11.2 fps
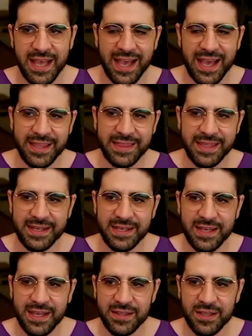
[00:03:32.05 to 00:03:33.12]
And I think
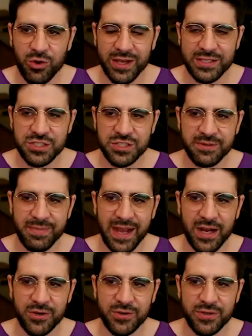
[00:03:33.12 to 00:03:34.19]
the question
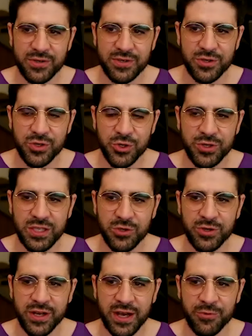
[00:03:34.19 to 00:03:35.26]
about who
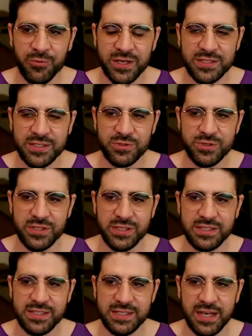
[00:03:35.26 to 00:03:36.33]
QAnon was was really
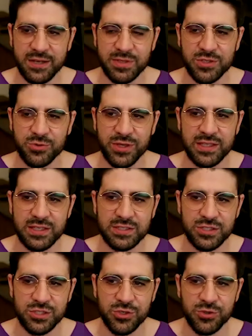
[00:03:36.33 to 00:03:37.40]
stuck between these
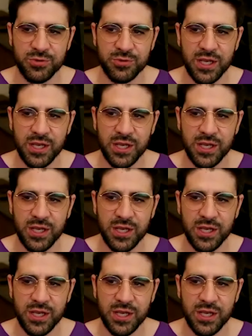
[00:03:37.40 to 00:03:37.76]
two